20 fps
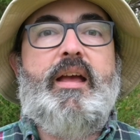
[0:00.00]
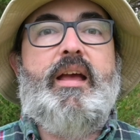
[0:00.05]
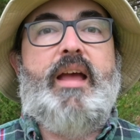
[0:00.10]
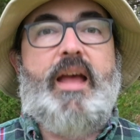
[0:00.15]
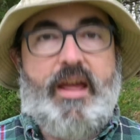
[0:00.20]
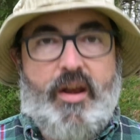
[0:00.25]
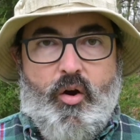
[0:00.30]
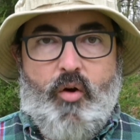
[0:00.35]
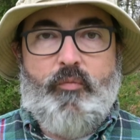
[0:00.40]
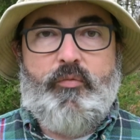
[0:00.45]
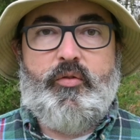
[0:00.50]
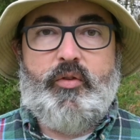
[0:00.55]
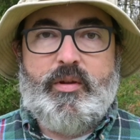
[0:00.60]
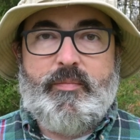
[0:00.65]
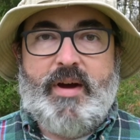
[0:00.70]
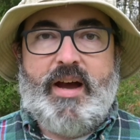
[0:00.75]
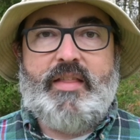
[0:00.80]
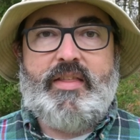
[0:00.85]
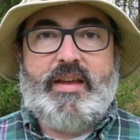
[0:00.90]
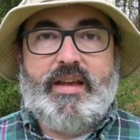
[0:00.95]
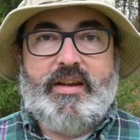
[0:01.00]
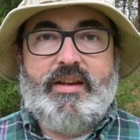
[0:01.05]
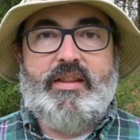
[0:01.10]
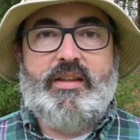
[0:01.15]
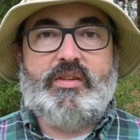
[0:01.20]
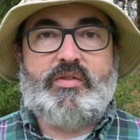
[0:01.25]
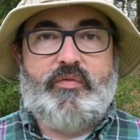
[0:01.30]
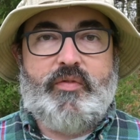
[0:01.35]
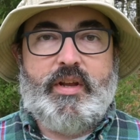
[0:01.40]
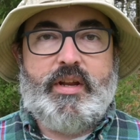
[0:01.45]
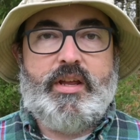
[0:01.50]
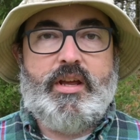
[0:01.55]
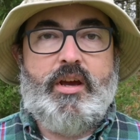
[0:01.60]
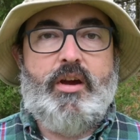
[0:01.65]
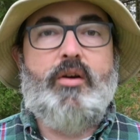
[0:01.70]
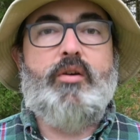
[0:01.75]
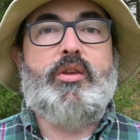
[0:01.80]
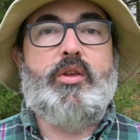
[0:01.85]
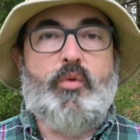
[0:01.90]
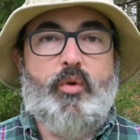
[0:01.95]
And hopefully by the end of this
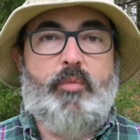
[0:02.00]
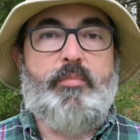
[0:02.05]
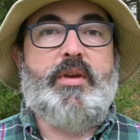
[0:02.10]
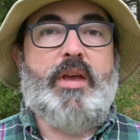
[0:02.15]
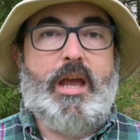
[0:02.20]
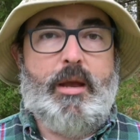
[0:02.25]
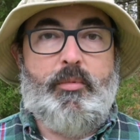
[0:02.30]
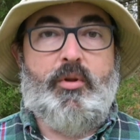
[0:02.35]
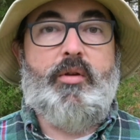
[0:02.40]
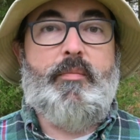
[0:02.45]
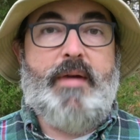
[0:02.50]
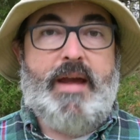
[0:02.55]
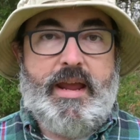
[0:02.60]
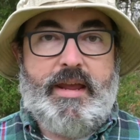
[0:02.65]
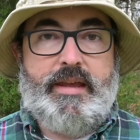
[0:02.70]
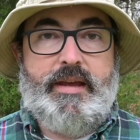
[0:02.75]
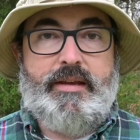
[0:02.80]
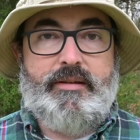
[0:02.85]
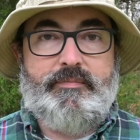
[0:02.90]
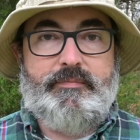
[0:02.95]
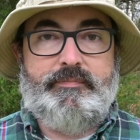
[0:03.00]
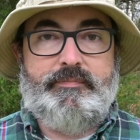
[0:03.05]
video, you will be able to make it.